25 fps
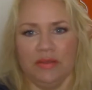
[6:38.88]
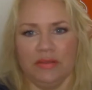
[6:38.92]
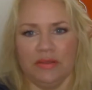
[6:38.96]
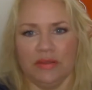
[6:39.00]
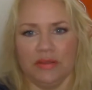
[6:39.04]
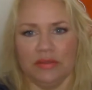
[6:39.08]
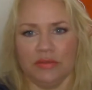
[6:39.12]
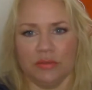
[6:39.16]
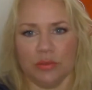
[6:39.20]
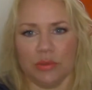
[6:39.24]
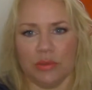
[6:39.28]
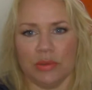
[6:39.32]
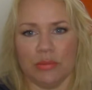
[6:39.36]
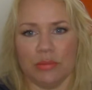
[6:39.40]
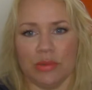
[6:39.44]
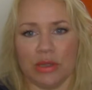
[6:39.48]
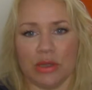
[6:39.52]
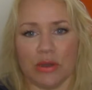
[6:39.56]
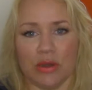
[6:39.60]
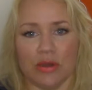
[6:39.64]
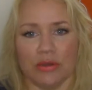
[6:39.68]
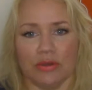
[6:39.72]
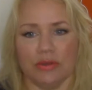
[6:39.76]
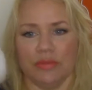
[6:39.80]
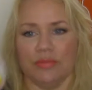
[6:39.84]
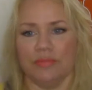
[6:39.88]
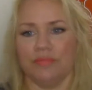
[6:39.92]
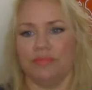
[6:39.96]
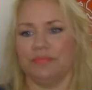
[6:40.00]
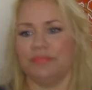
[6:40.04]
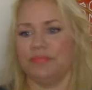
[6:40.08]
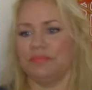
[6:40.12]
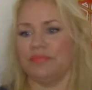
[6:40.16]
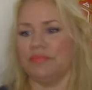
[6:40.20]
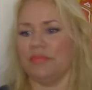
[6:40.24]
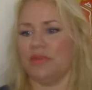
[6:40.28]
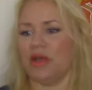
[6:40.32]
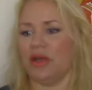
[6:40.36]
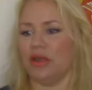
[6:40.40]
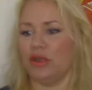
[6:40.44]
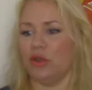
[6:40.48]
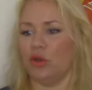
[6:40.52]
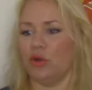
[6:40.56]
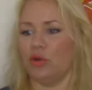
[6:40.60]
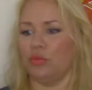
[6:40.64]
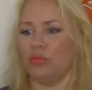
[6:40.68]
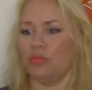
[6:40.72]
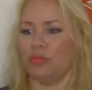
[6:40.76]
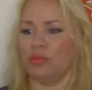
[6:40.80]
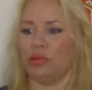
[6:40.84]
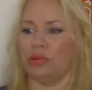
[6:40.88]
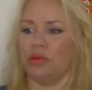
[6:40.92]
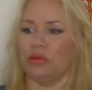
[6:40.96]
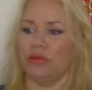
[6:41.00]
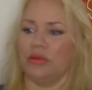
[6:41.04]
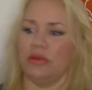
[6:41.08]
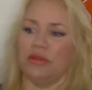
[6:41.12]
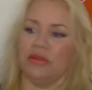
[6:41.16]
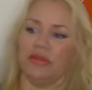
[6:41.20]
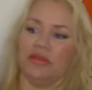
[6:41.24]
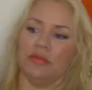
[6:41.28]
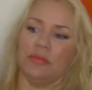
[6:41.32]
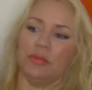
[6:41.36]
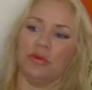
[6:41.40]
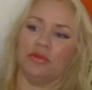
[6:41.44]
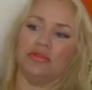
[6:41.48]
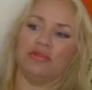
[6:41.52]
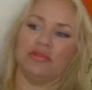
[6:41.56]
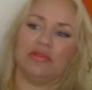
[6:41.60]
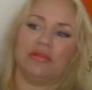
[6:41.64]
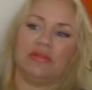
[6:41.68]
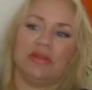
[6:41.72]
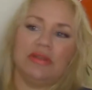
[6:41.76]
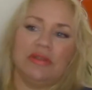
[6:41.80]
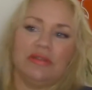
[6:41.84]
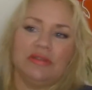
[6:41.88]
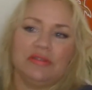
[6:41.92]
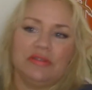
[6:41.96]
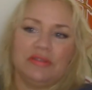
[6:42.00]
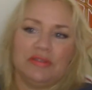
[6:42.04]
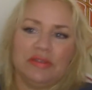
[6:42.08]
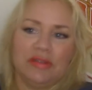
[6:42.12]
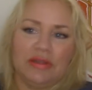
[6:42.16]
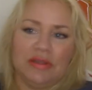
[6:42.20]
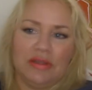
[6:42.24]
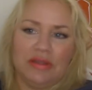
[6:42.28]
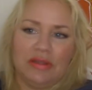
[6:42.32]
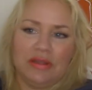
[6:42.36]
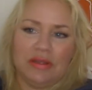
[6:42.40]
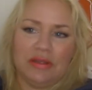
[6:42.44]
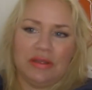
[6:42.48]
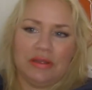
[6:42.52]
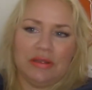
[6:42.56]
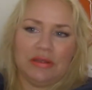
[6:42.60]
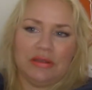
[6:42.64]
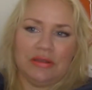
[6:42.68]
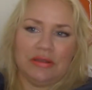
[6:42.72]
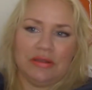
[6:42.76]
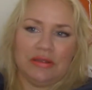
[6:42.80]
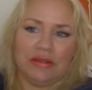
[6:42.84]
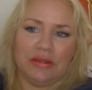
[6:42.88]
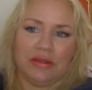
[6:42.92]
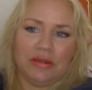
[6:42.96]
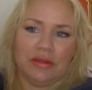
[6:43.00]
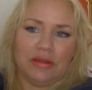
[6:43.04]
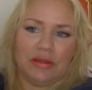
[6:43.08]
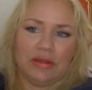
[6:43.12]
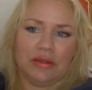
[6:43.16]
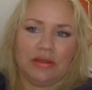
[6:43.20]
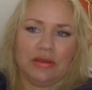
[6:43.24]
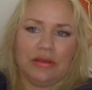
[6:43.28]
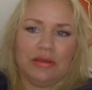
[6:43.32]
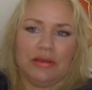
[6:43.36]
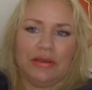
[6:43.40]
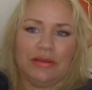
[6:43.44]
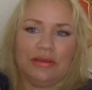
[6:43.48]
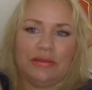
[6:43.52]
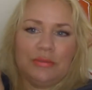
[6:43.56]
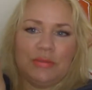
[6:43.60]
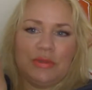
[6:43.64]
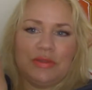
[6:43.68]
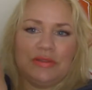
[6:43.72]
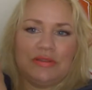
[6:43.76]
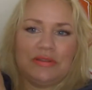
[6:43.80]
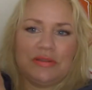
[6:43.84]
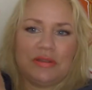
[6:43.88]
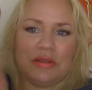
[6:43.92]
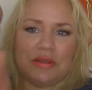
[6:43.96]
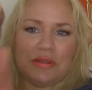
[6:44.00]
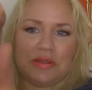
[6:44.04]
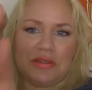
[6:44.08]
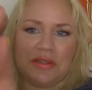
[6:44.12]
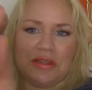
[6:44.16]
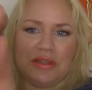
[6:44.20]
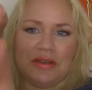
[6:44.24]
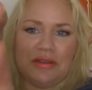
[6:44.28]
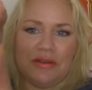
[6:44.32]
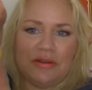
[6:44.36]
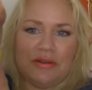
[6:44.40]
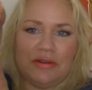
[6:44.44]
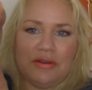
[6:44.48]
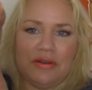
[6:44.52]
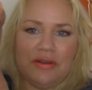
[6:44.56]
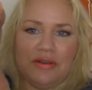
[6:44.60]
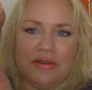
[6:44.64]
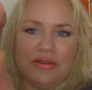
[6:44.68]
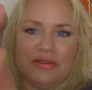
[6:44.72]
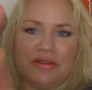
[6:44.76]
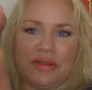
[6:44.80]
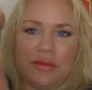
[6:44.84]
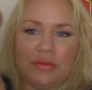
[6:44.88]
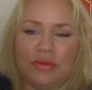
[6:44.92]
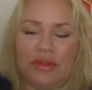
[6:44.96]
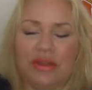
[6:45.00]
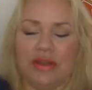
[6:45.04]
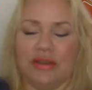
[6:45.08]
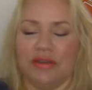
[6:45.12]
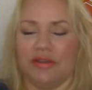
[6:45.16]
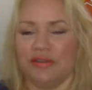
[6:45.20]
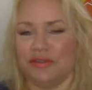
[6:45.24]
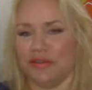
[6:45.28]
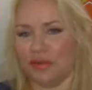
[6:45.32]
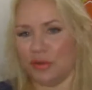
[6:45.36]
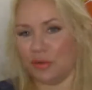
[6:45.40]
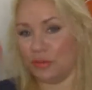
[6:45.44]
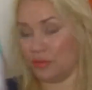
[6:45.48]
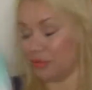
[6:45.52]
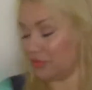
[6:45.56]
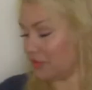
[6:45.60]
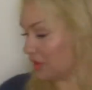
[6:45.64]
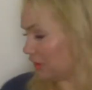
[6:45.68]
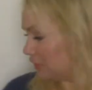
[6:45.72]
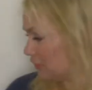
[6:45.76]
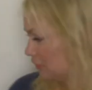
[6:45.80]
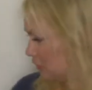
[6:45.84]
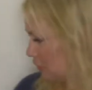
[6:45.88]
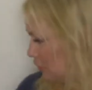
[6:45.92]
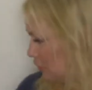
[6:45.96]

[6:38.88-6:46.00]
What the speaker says: this will be gone, I hope. The bottle is a little bit thinner down here, so that's